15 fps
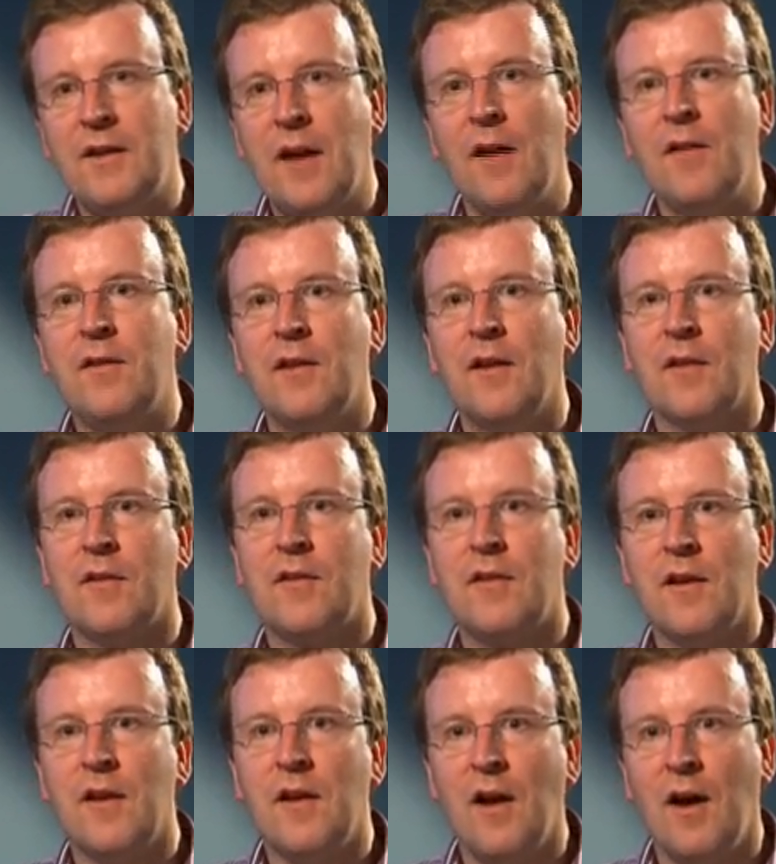gaseous
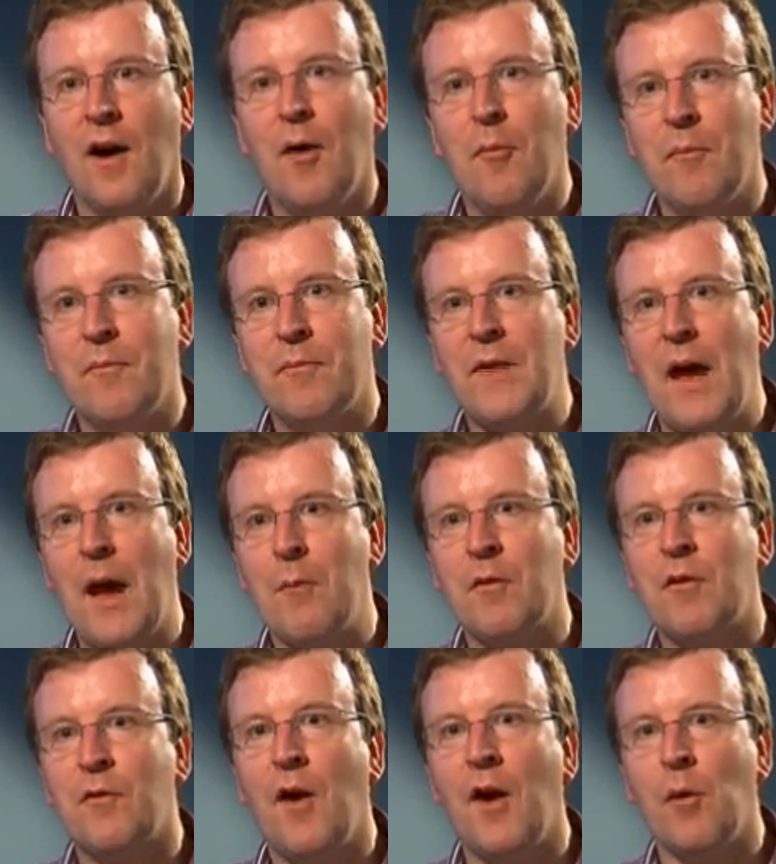
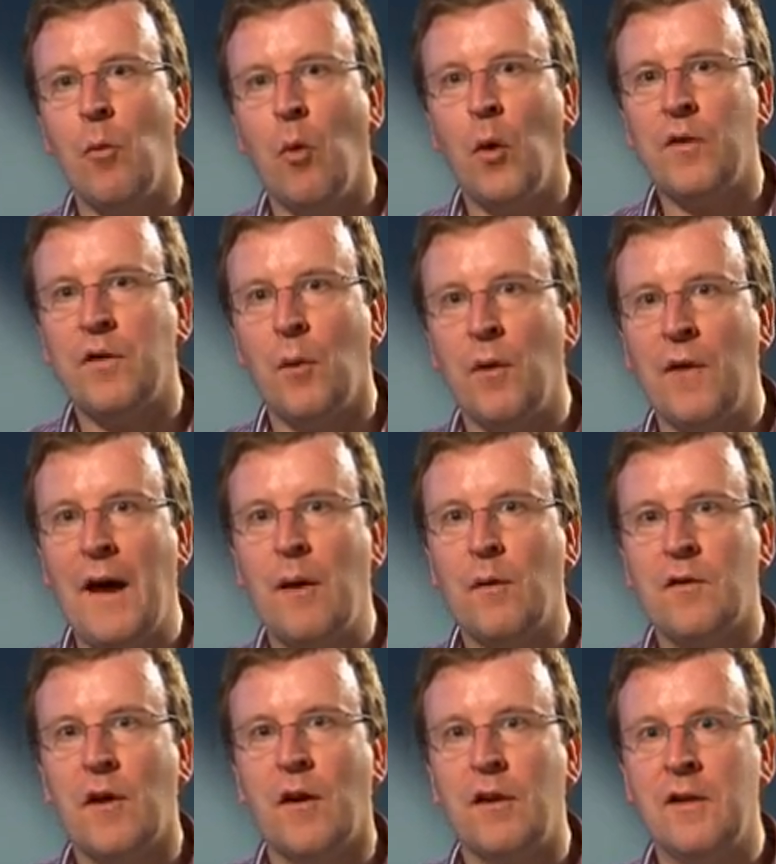atmospheric water
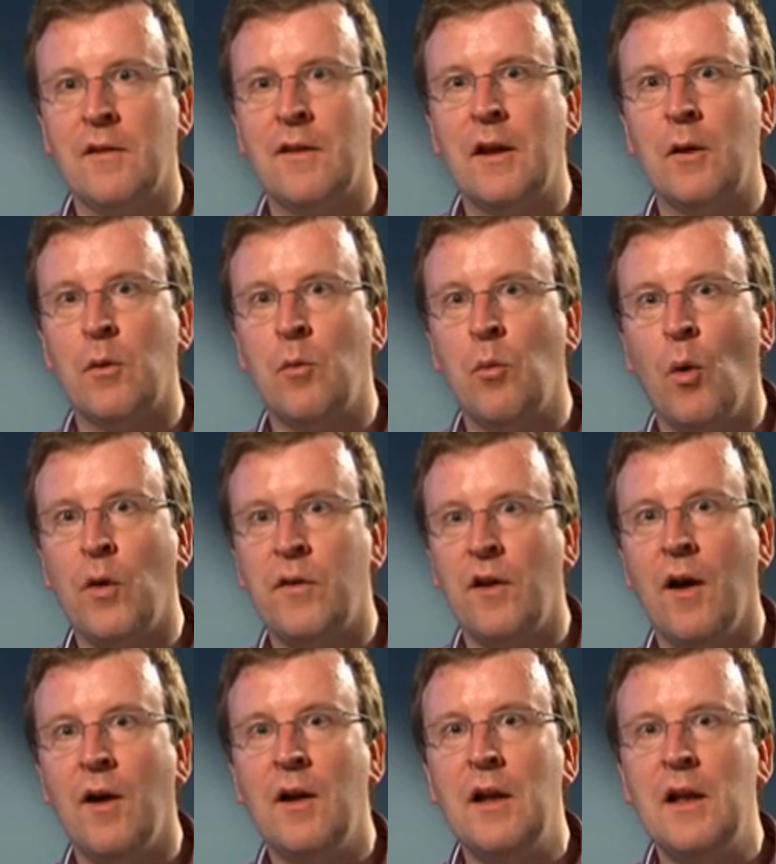without turning into liquid
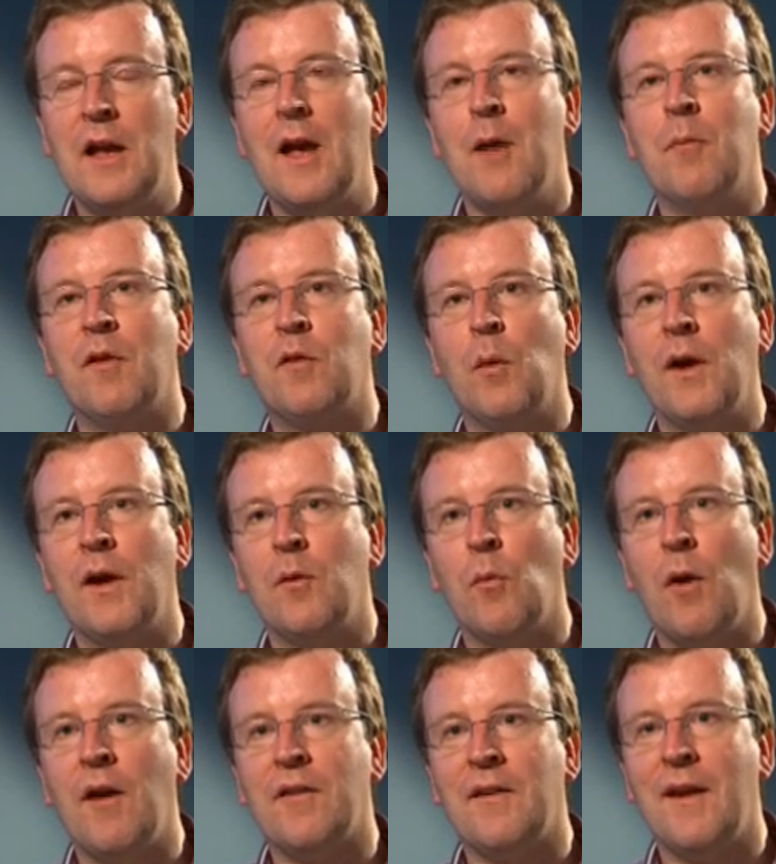water in between.
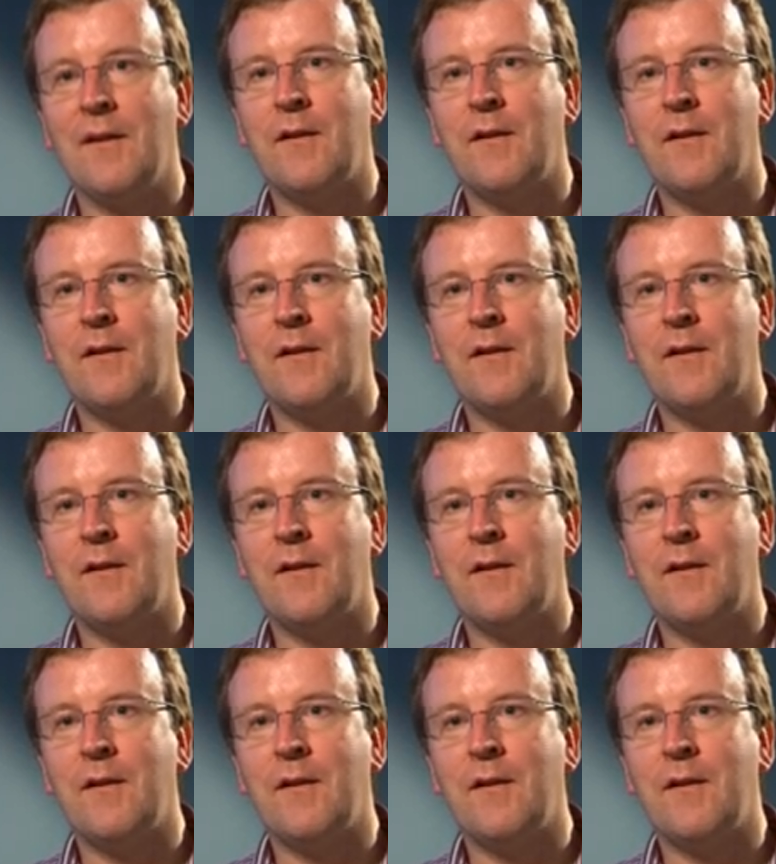Whereas in